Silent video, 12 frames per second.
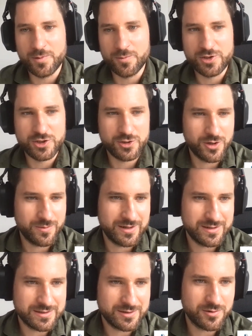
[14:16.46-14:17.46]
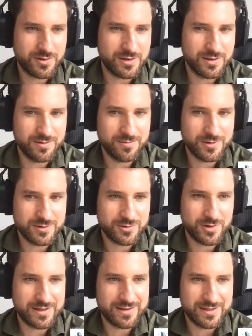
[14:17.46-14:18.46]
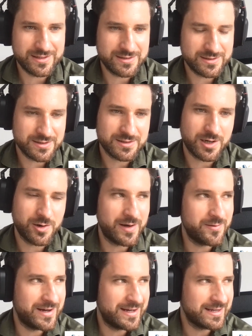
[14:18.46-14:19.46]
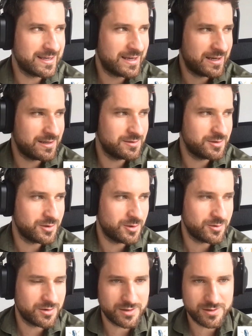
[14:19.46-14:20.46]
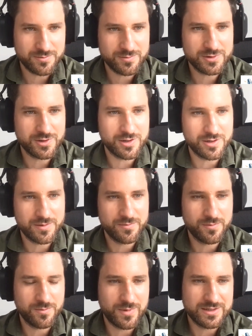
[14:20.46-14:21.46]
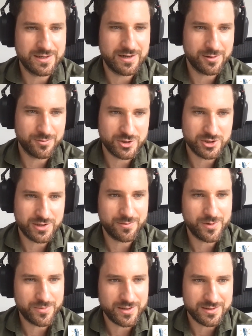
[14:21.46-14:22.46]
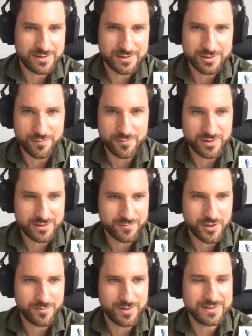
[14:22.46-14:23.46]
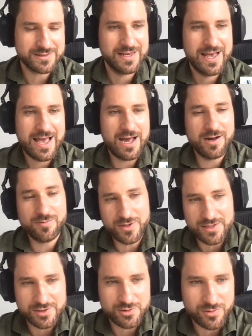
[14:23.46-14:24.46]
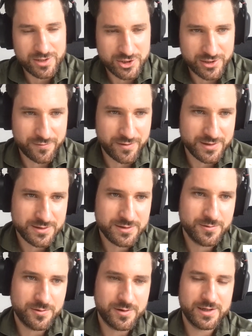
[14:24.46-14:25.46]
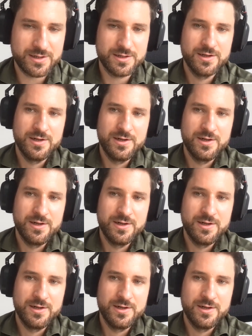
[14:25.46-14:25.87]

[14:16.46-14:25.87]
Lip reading: which normally is not sort of the easiest. However, again, the sort of multi-language capabilities of transformers help us to achieve this, right?